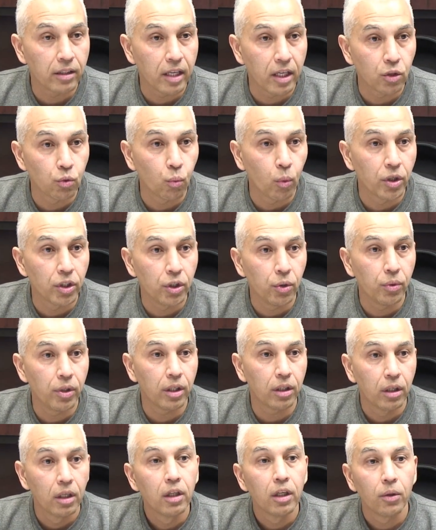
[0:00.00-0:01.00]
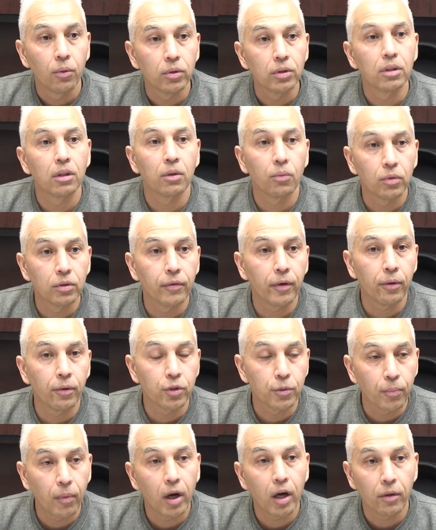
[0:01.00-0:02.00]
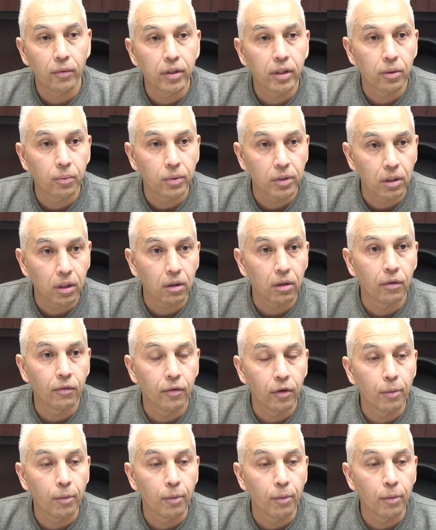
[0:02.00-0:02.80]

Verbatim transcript: as one unit was, uh, was very inspiring, and it was a,